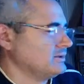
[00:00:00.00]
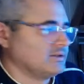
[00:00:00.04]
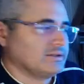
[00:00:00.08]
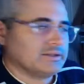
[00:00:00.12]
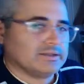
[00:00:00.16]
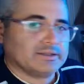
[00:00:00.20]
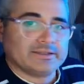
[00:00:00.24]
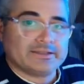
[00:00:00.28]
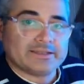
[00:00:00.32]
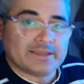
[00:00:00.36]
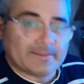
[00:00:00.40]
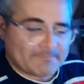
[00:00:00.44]

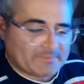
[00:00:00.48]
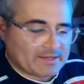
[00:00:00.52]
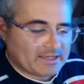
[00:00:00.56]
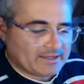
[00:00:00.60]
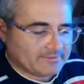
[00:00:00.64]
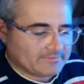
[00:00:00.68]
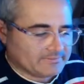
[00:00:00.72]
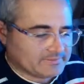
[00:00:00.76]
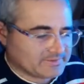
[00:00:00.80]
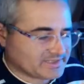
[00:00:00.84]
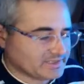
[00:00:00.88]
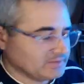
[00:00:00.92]
Yep.
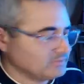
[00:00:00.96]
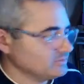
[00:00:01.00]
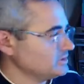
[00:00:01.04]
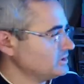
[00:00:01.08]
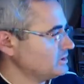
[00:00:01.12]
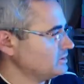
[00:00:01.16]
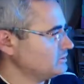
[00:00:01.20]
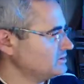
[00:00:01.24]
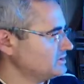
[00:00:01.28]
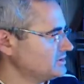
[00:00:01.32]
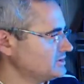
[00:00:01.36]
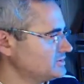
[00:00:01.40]

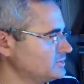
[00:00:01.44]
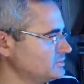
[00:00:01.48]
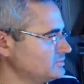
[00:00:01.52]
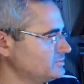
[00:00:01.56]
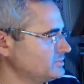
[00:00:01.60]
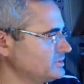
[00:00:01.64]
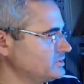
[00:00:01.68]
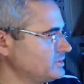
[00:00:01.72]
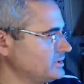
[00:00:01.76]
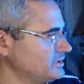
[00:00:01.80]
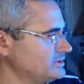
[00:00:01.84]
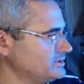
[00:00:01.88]
So this would
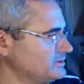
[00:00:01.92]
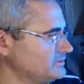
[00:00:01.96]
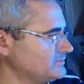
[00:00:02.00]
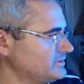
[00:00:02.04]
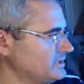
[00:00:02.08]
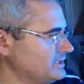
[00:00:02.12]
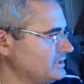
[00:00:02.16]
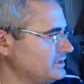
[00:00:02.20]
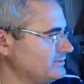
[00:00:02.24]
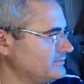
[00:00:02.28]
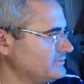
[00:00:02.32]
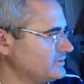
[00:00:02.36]
be great if
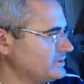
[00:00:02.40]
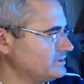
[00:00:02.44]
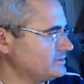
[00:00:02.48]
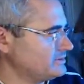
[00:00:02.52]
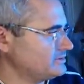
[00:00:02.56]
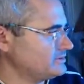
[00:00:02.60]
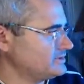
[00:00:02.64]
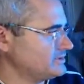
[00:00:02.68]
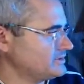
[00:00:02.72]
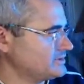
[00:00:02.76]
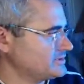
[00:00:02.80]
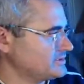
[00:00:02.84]

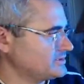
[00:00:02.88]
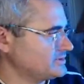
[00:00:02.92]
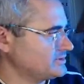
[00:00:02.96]
this